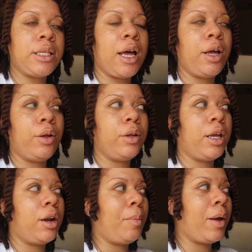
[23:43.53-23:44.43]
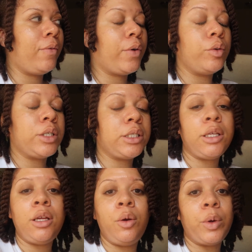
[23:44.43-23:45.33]
I'll get on my phone to
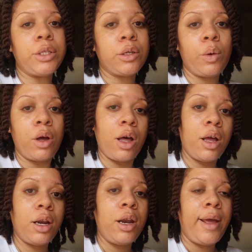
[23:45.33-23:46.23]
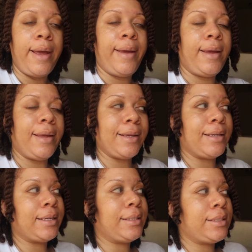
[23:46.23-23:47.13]
see what's going on,
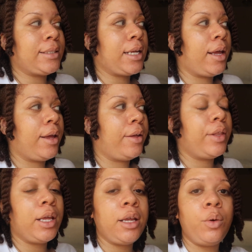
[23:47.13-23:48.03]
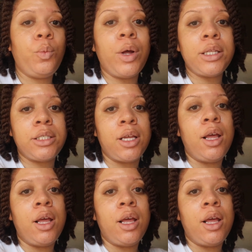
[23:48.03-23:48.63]
and then once